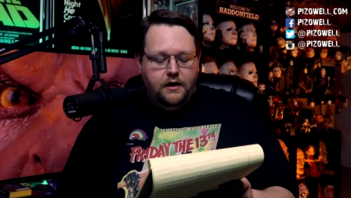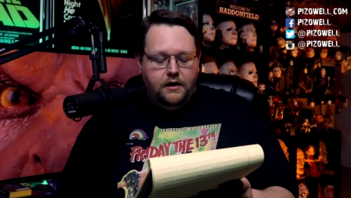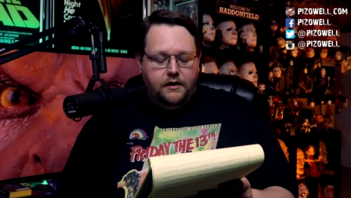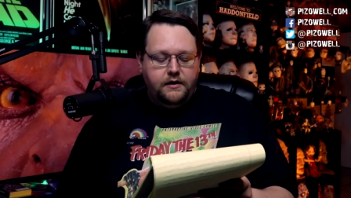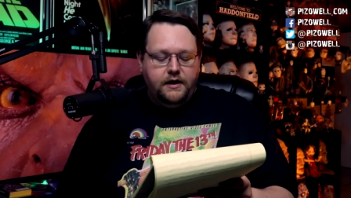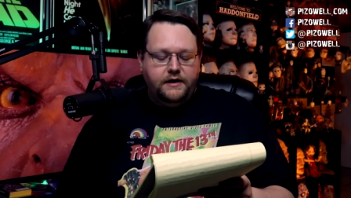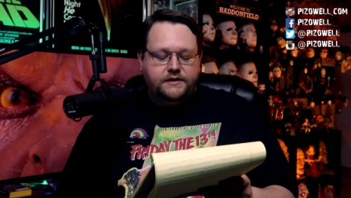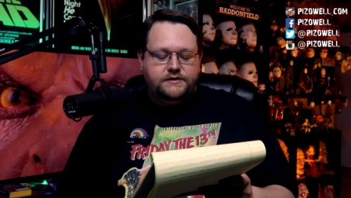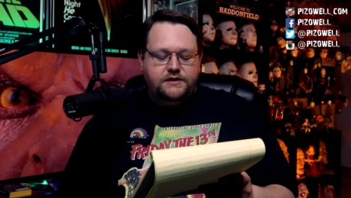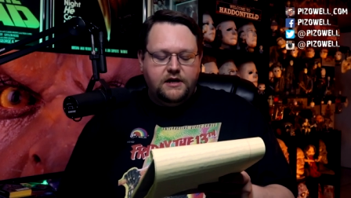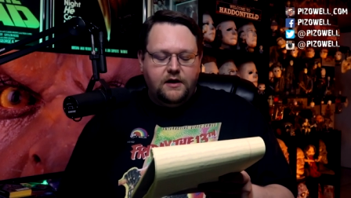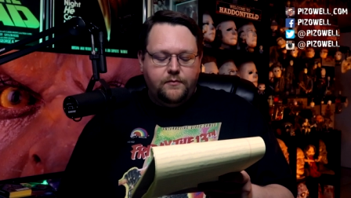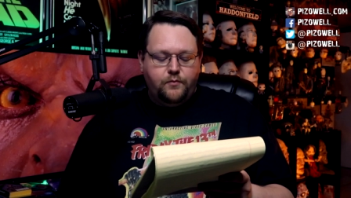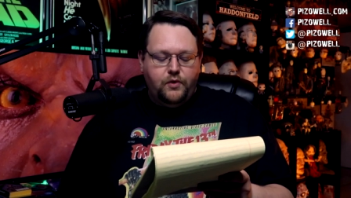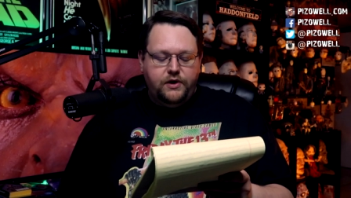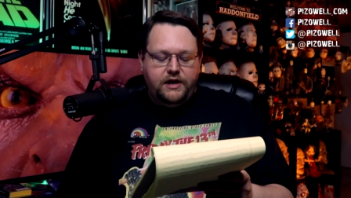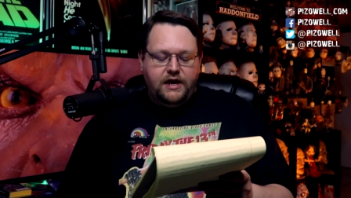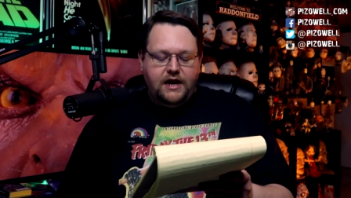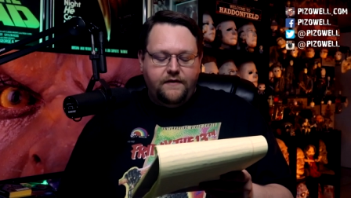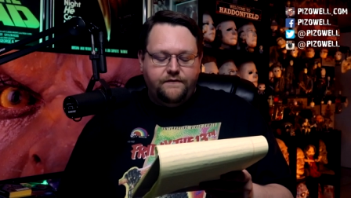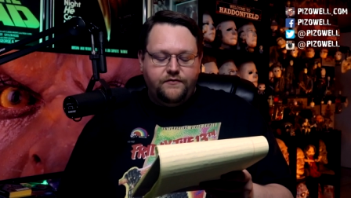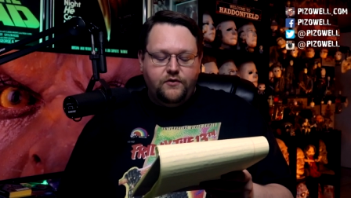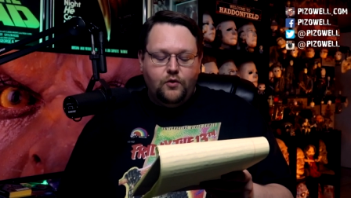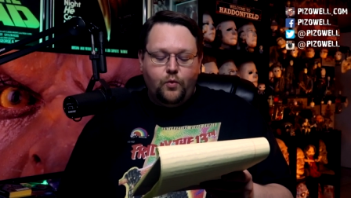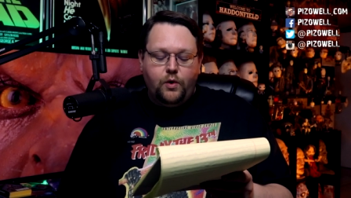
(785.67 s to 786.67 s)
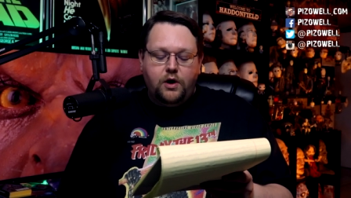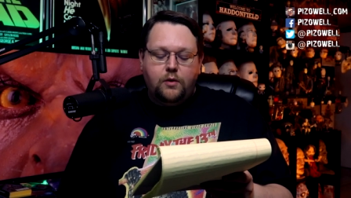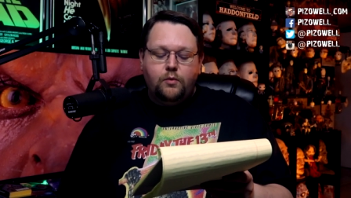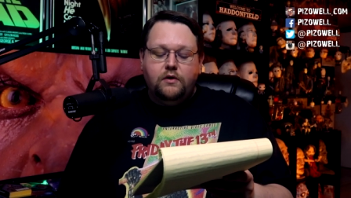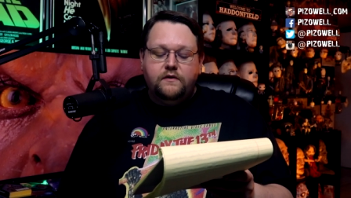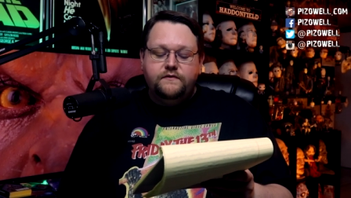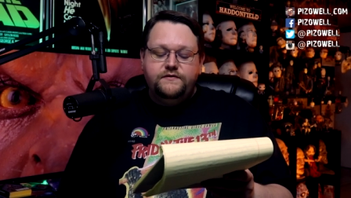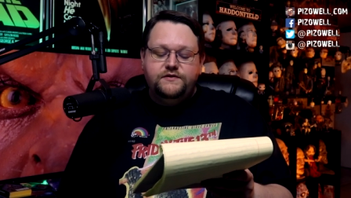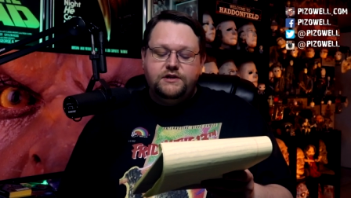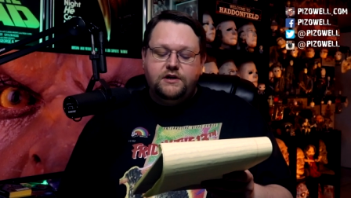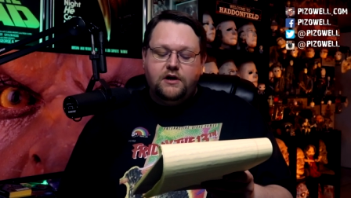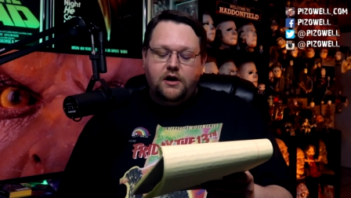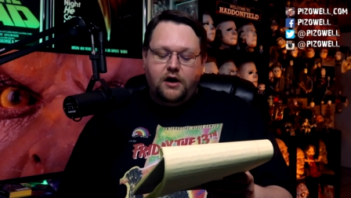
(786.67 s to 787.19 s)
Next up, we have The
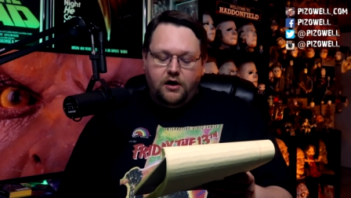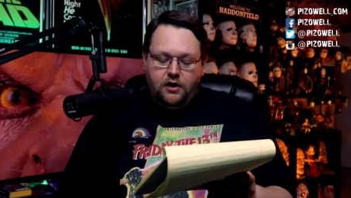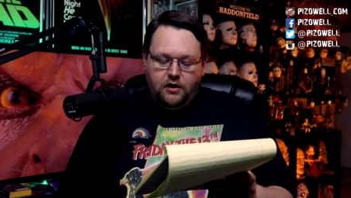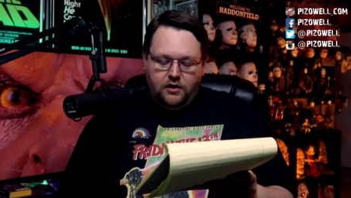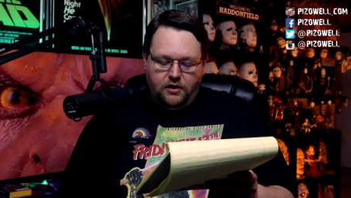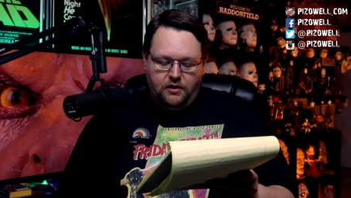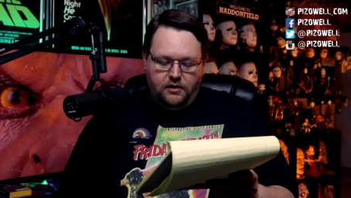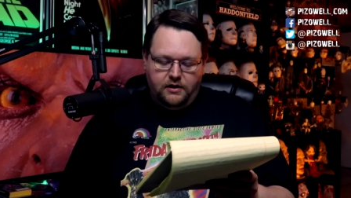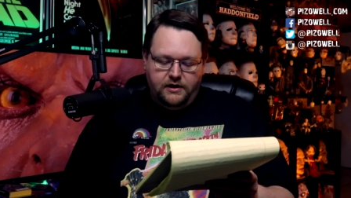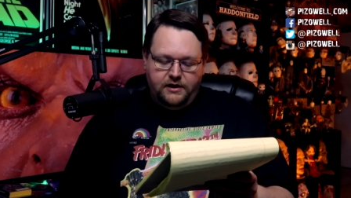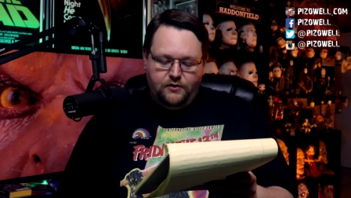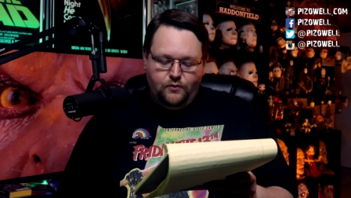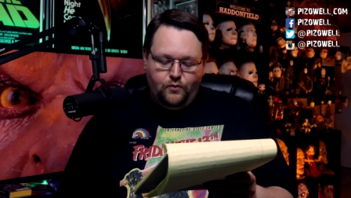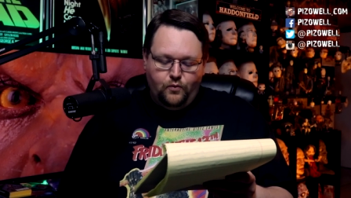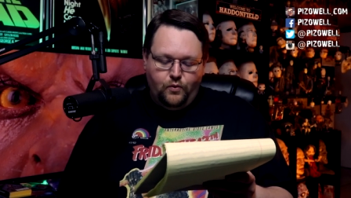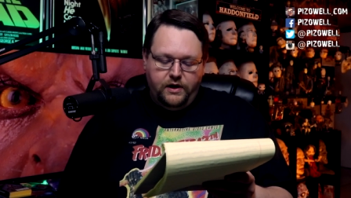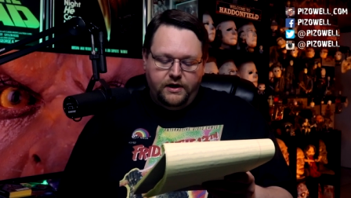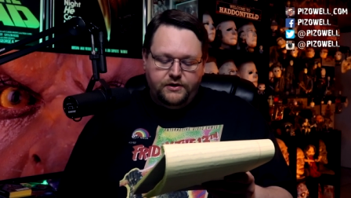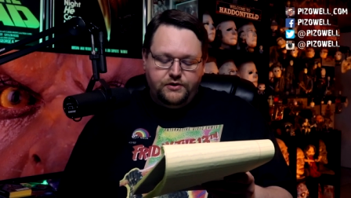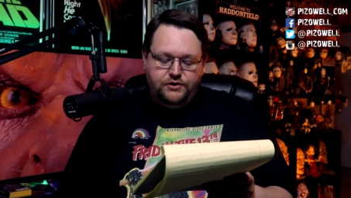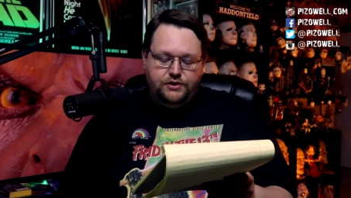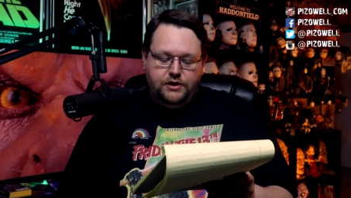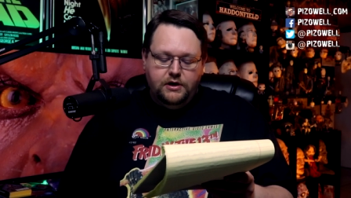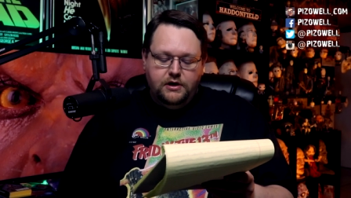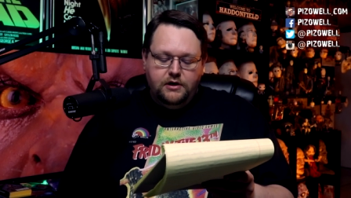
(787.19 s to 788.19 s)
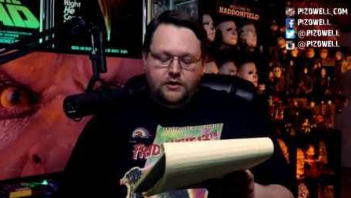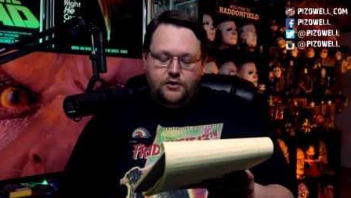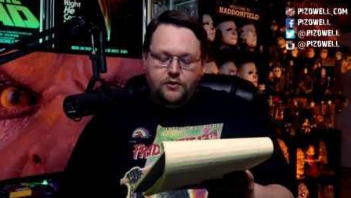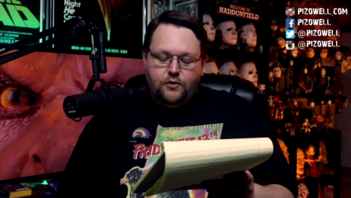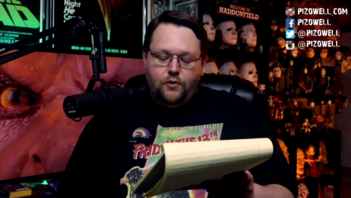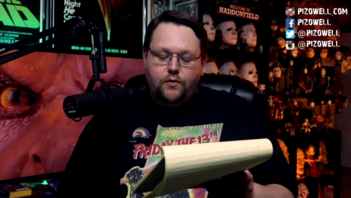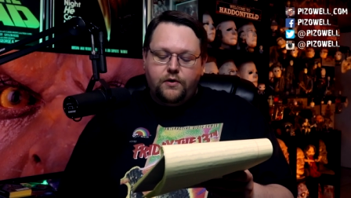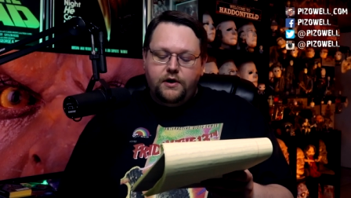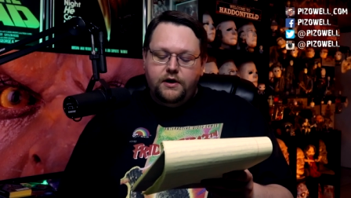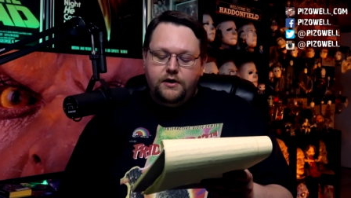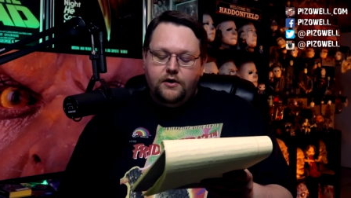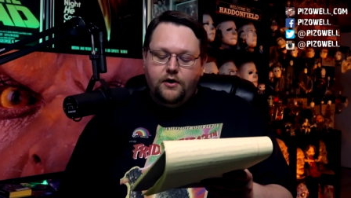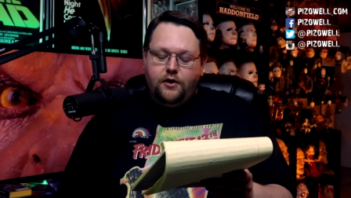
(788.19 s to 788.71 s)
Werewolf's Call, in which
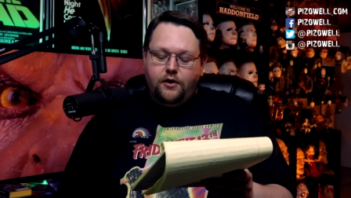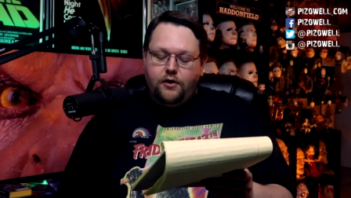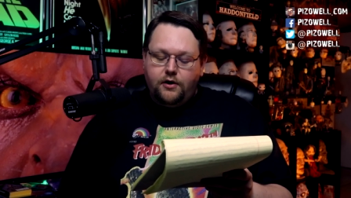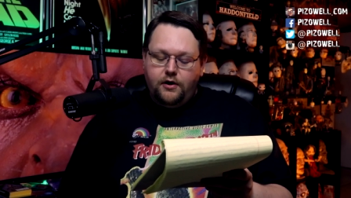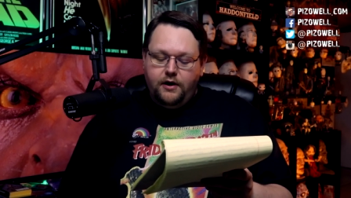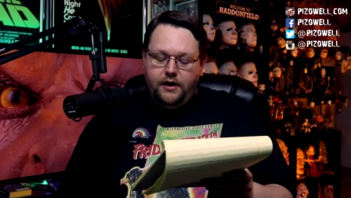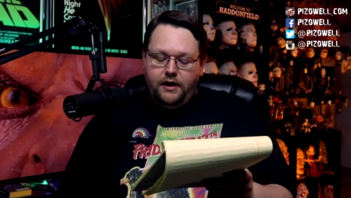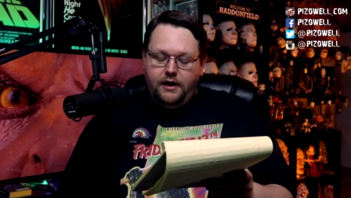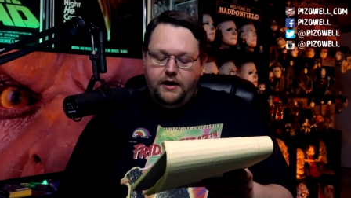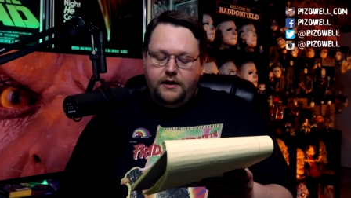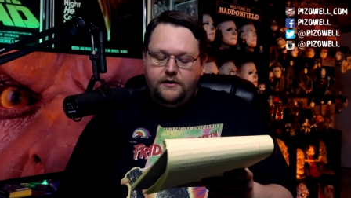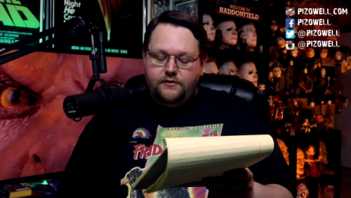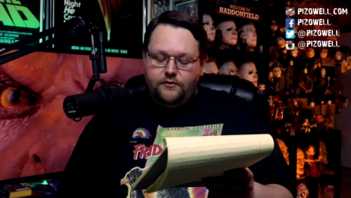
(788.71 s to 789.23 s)
Corin Hardy,